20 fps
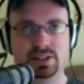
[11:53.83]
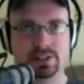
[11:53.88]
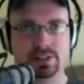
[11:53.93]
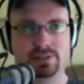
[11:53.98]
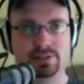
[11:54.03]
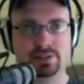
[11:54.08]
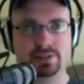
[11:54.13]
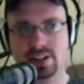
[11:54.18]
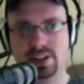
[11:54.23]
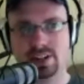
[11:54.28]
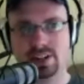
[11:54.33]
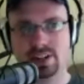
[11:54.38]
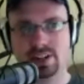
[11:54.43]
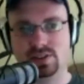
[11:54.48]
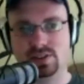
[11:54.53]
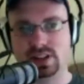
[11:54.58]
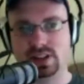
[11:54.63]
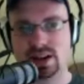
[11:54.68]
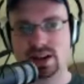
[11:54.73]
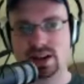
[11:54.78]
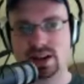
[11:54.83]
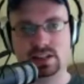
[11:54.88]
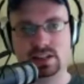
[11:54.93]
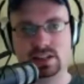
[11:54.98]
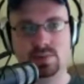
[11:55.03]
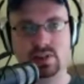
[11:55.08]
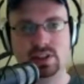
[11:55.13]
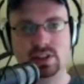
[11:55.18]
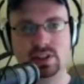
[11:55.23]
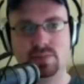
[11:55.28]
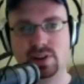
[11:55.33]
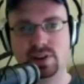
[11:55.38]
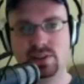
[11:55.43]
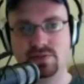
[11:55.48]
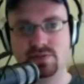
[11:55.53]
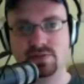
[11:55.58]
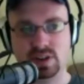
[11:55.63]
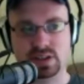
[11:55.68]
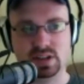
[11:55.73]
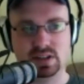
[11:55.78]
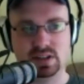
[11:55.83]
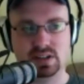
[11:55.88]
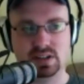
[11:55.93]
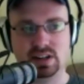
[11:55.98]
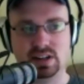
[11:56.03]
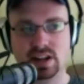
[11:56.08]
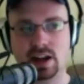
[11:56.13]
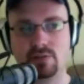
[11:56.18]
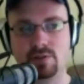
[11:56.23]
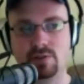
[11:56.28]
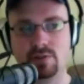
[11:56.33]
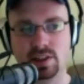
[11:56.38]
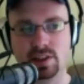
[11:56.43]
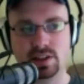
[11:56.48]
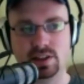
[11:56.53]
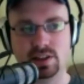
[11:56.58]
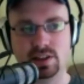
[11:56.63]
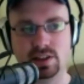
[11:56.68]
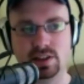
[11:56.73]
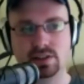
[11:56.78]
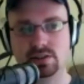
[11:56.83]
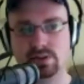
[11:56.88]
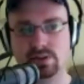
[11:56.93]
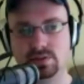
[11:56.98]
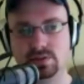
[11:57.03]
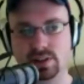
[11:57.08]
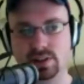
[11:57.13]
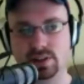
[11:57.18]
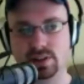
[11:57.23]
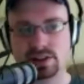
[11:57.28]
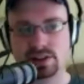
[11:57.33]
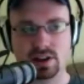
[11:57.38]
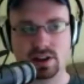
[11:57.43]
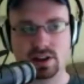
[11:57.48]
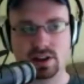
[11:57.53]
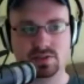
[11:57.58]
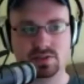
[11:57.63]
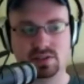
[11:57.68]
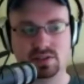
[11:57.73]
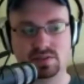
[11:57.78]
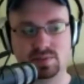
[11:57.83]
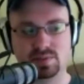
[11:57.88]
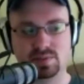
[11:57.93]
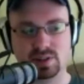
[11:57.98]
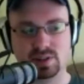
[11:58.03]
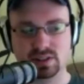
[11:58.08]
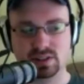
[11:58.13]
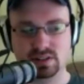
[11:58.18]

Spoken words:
interesting idea, but the benefits just didn't outweigh the cost, so to speak.